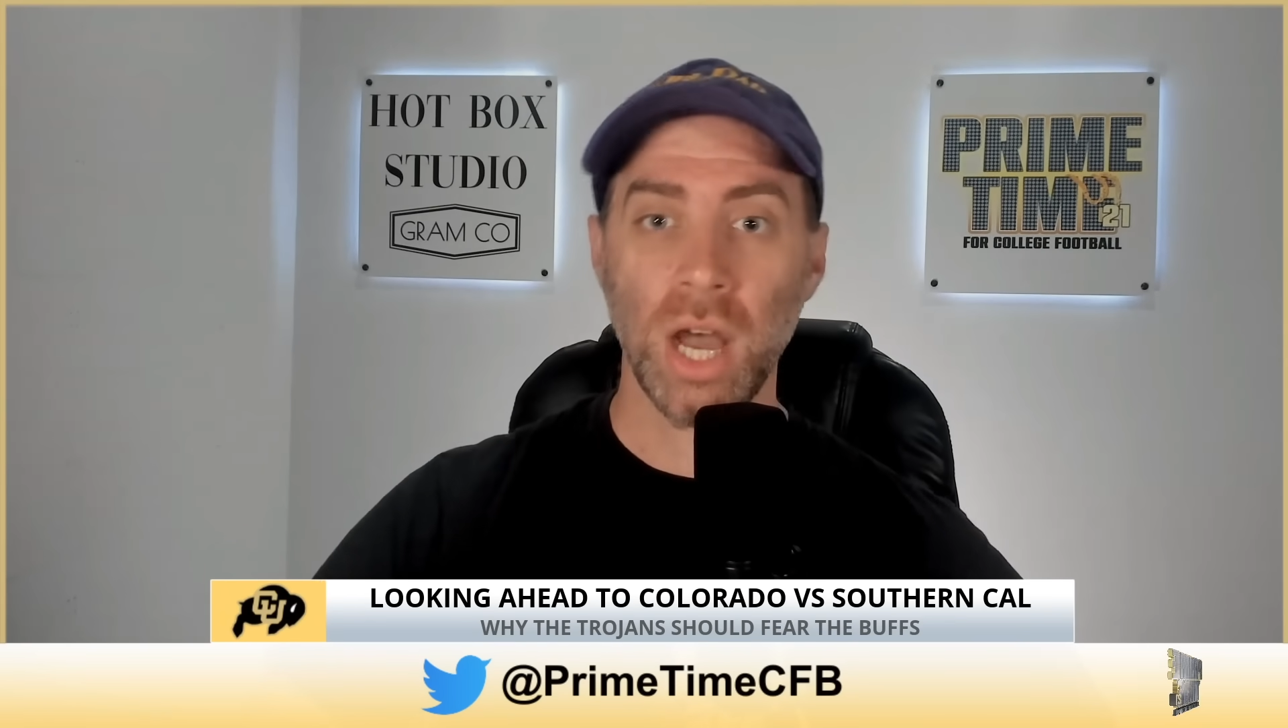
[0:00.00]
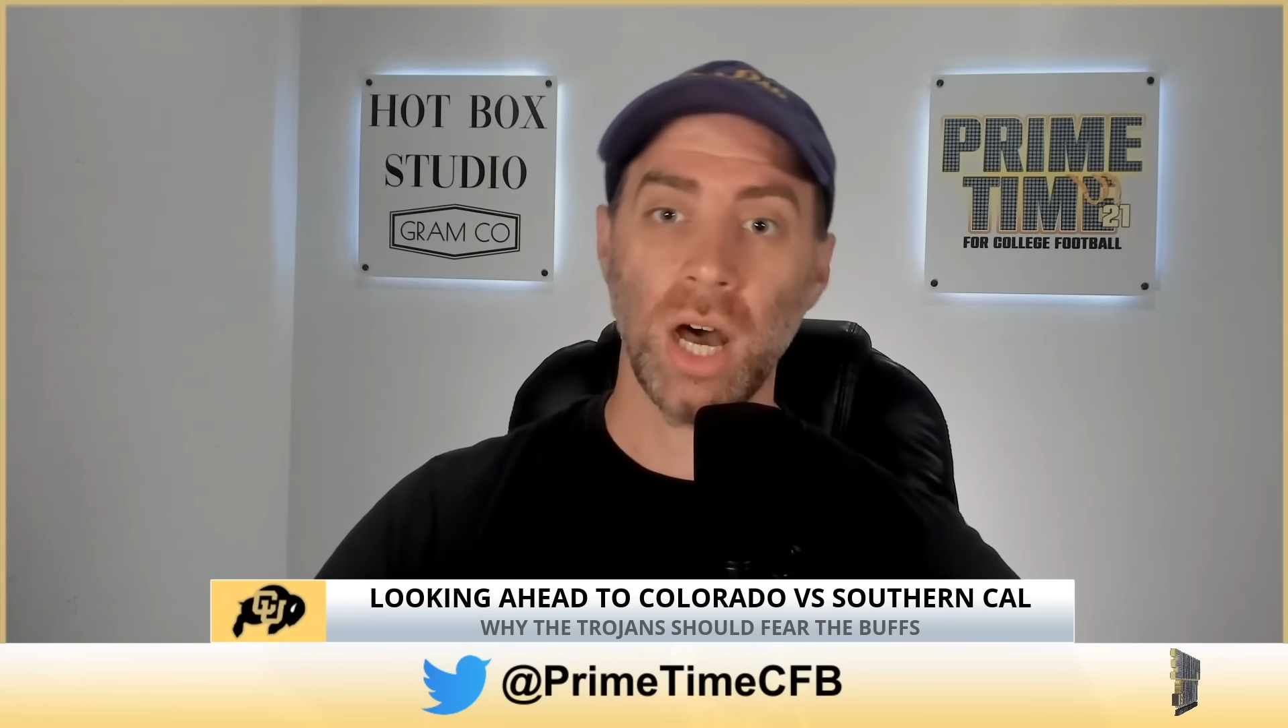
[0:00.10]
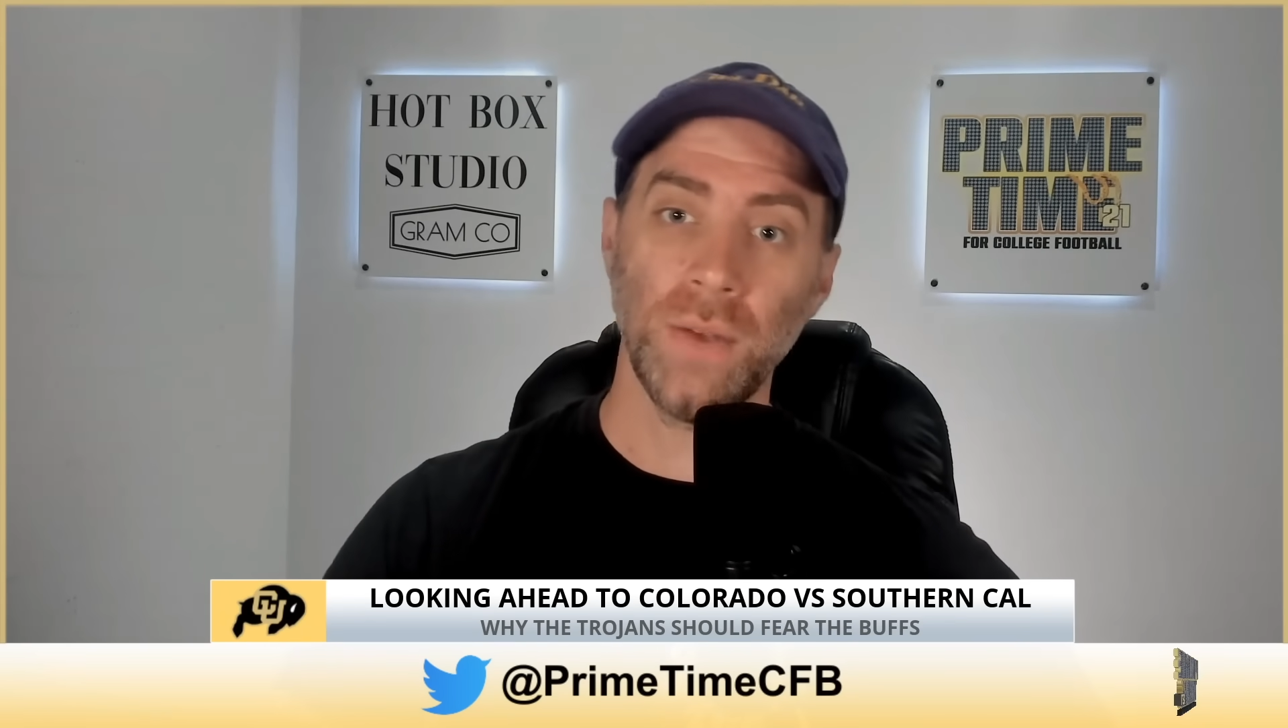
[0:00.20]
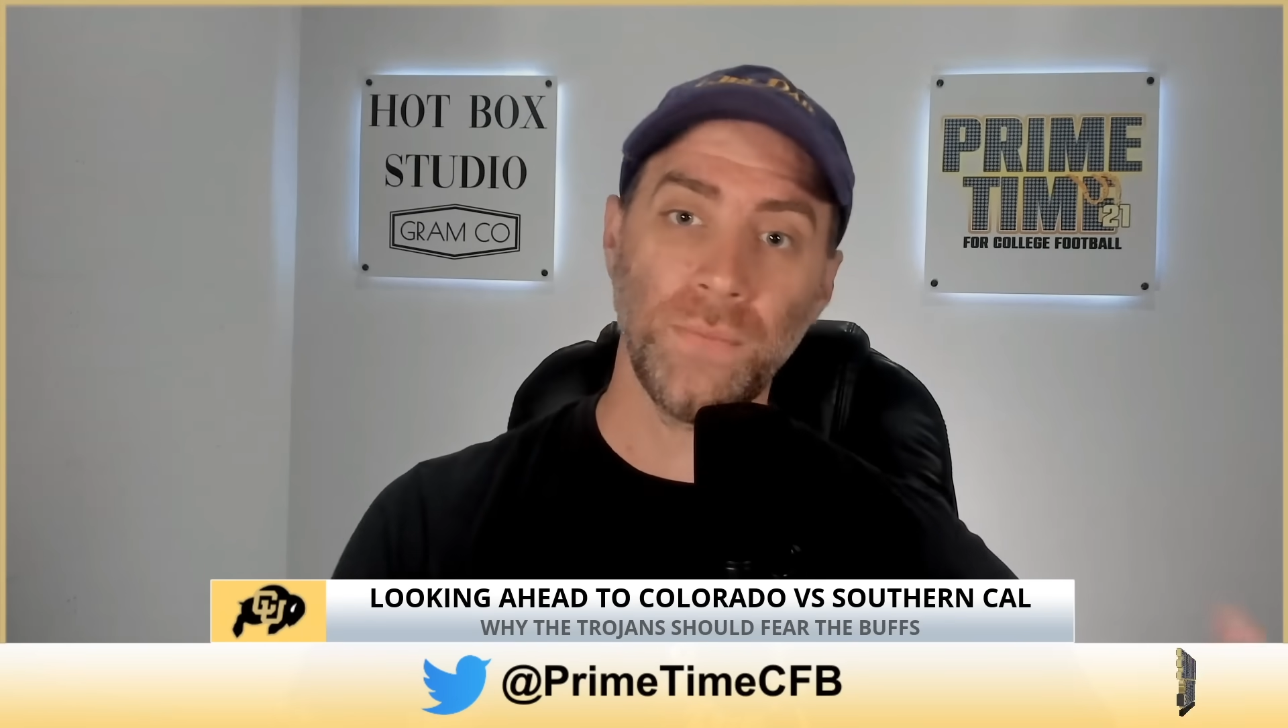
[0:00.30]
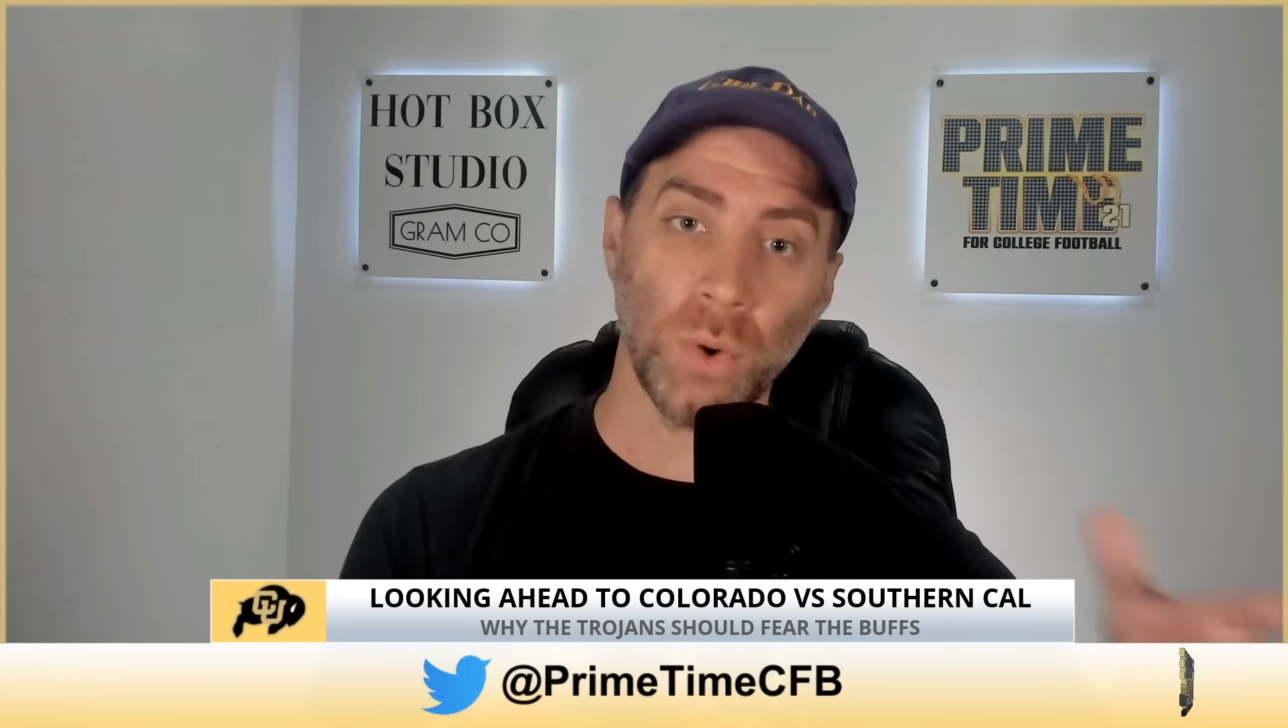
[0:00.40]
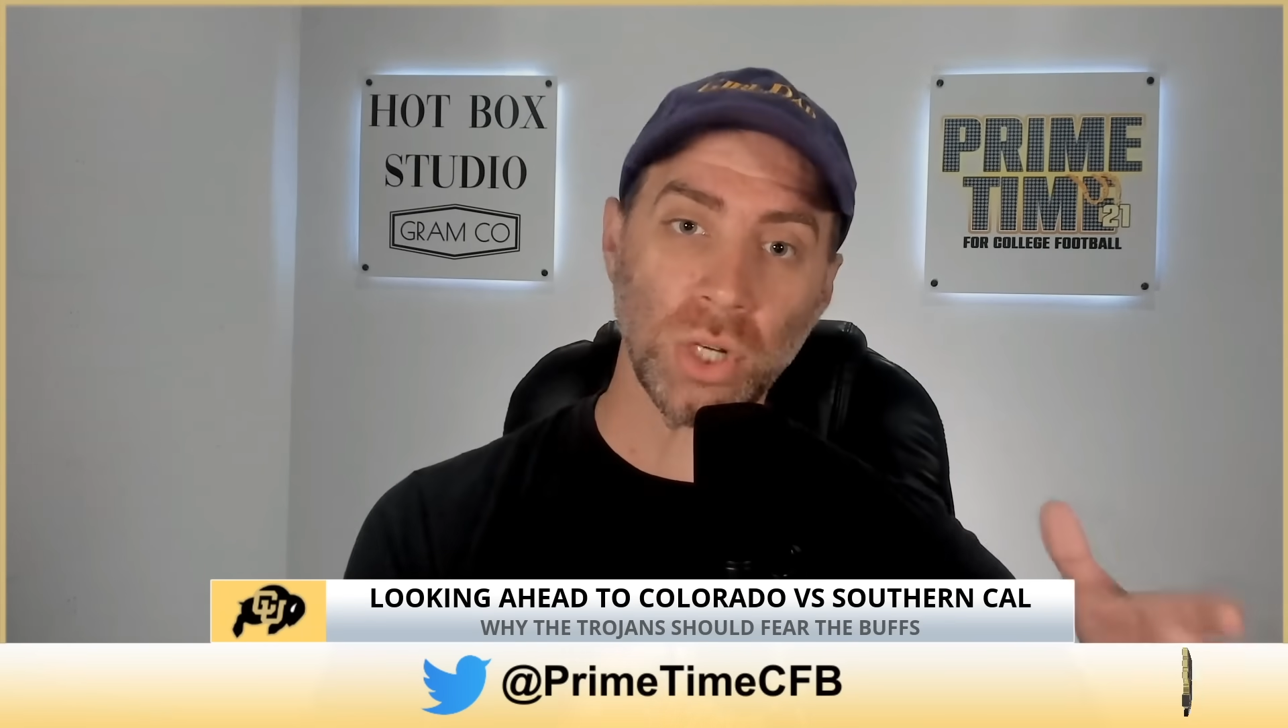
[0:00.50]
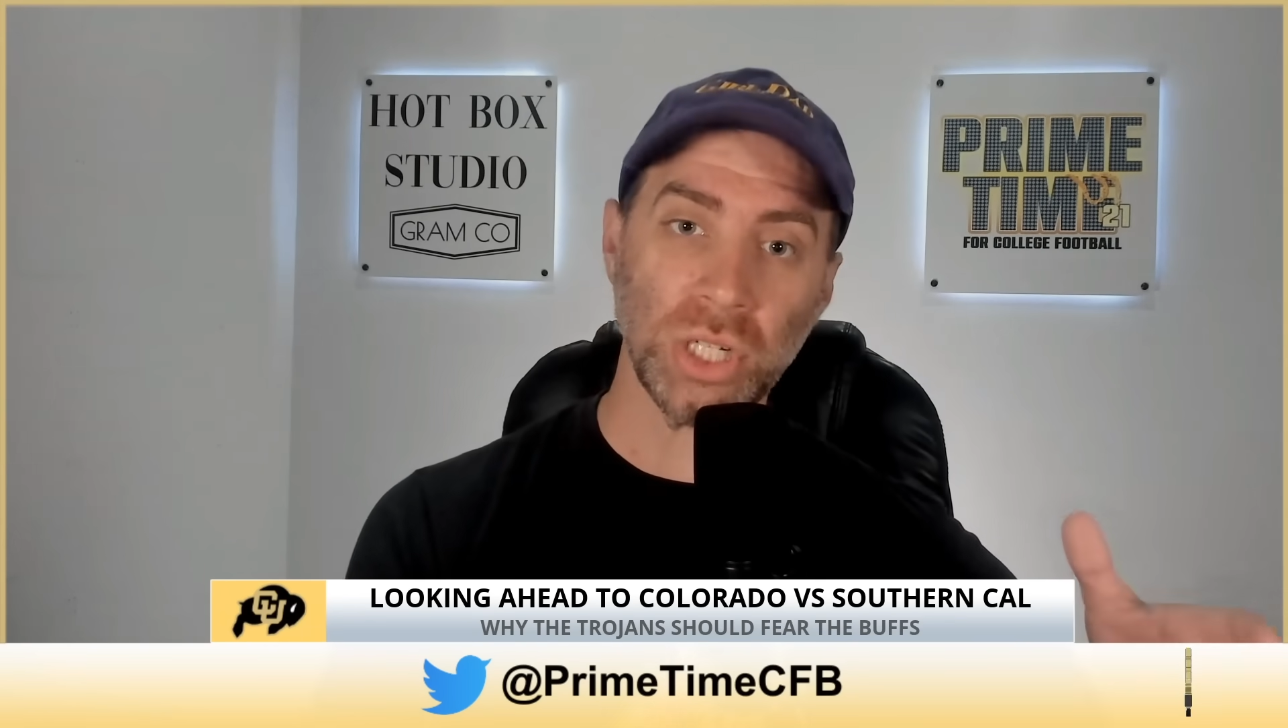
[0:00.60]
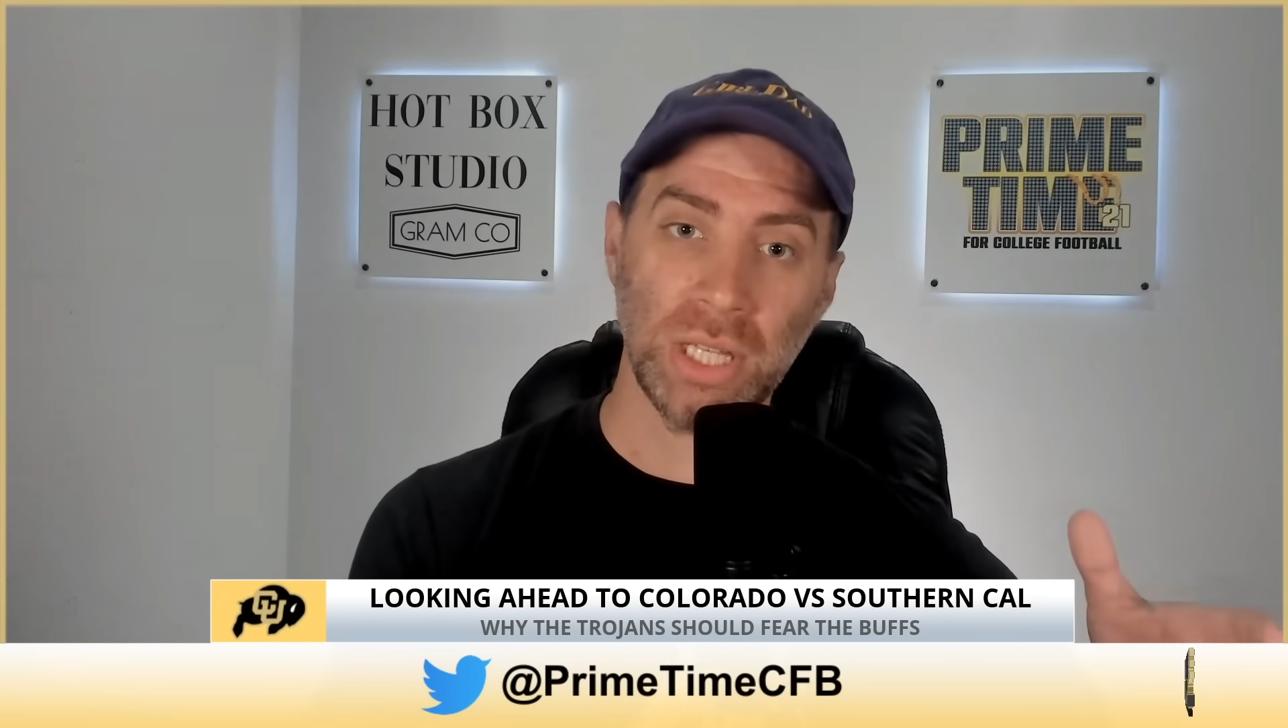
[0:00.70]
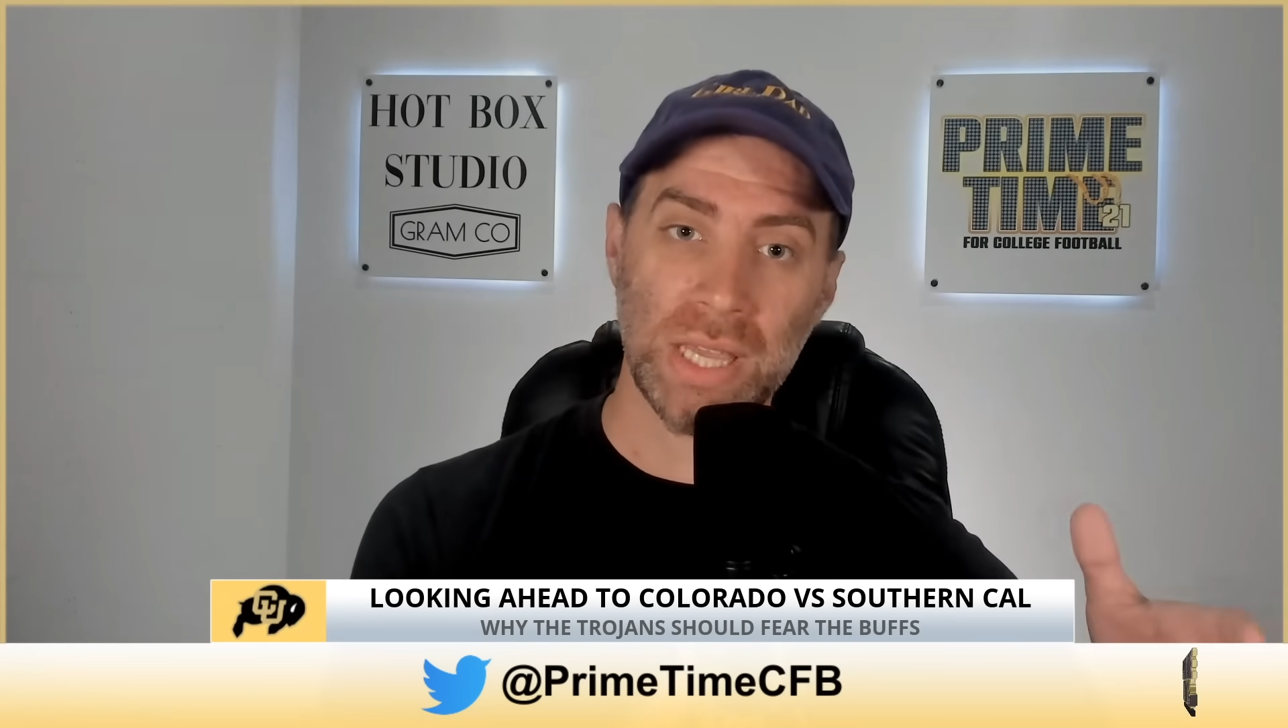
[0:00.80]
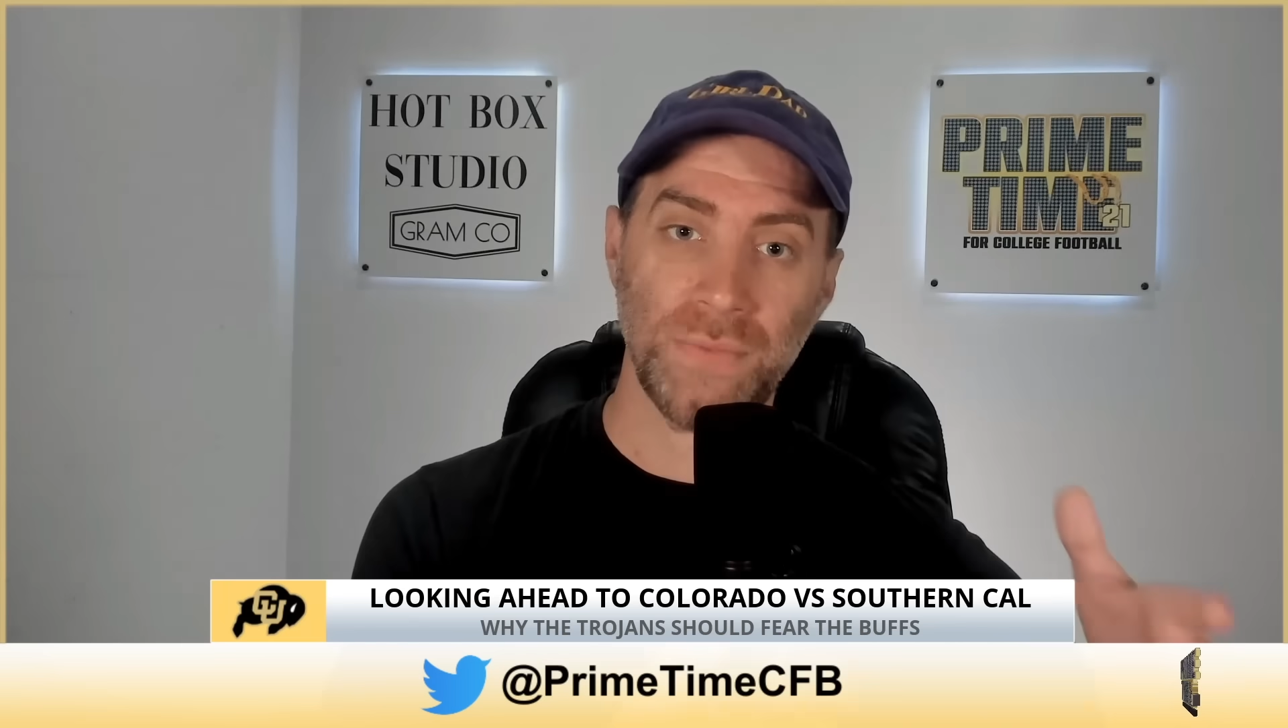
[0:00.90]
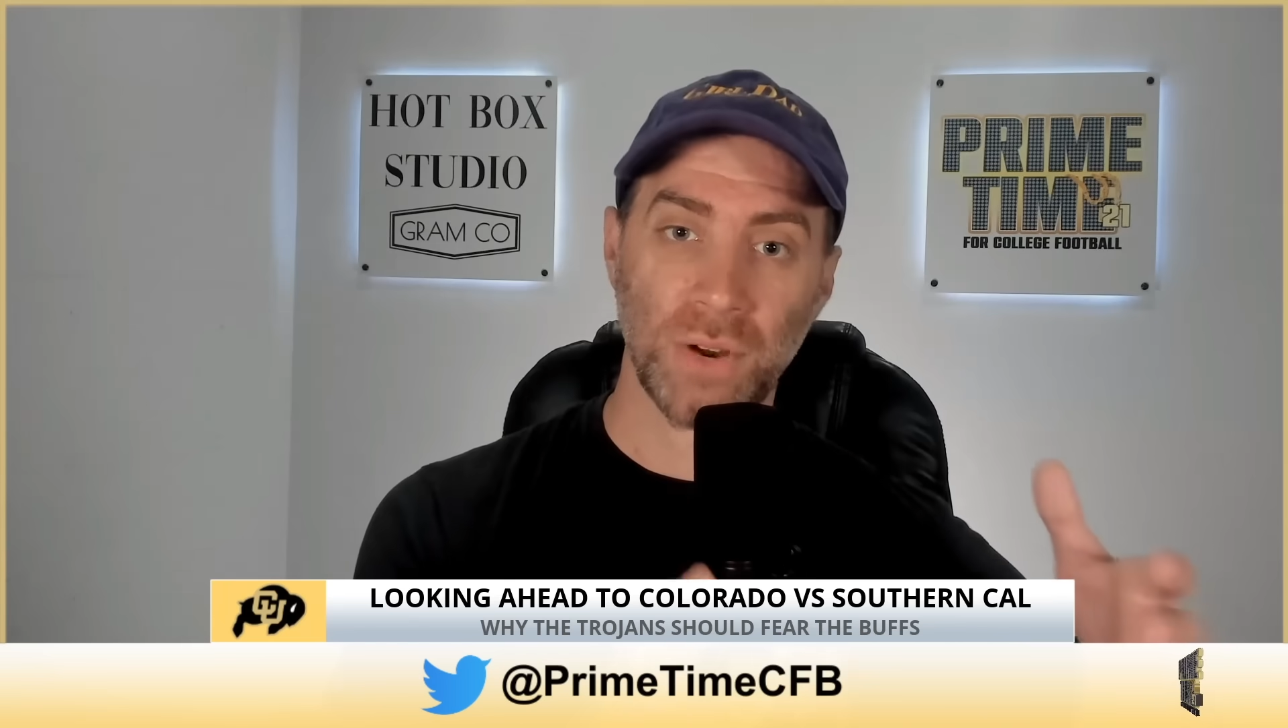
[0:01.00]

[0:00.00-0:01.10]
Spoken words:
Unfortunately